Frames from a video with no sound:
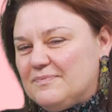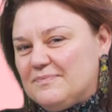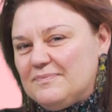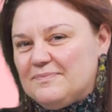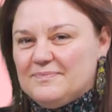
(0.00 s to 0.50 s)

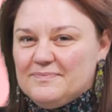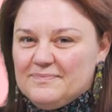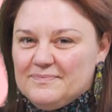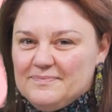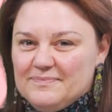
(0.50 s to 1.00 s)

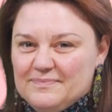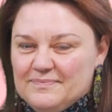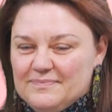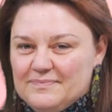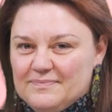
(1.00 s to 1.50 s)

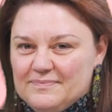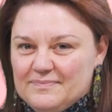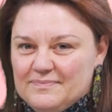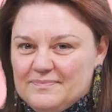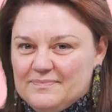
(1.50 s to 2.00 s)

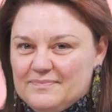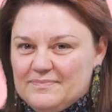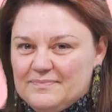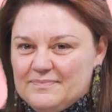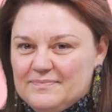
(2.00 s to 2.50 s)

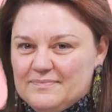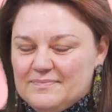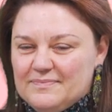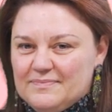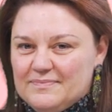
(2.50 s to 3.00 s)

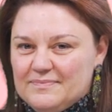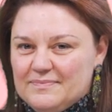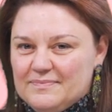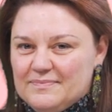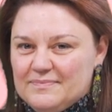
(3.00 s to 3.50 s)

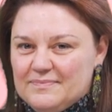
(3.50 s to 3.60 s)
The person shown says nothing.